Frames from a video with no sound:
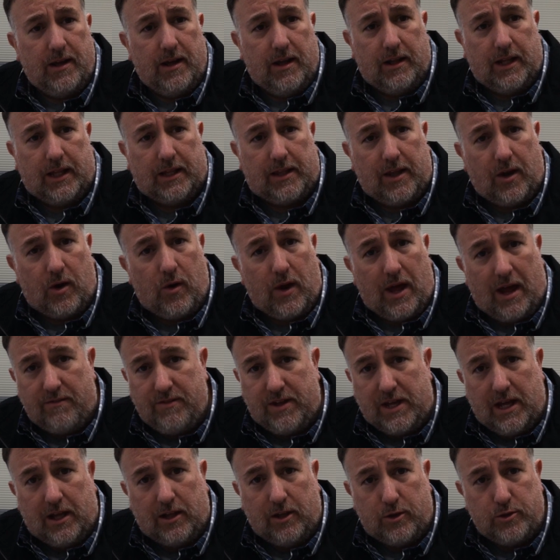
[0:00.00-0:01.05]
Like they don't have
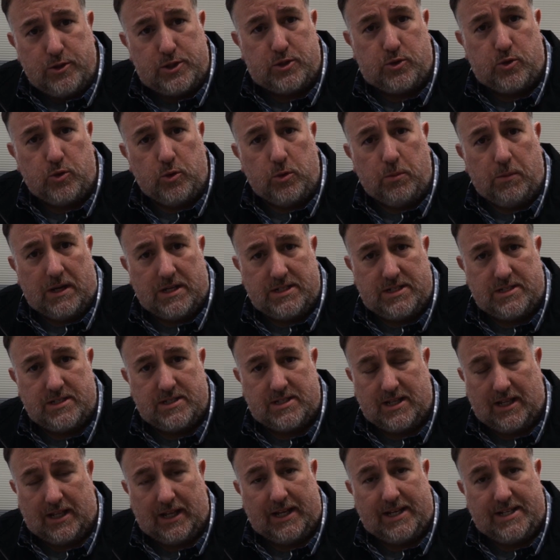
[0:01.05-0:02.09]
yellow school buses
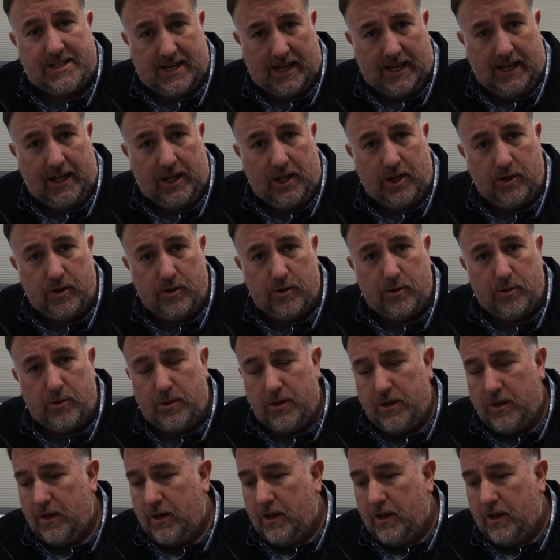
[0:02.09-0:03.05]
that like take you,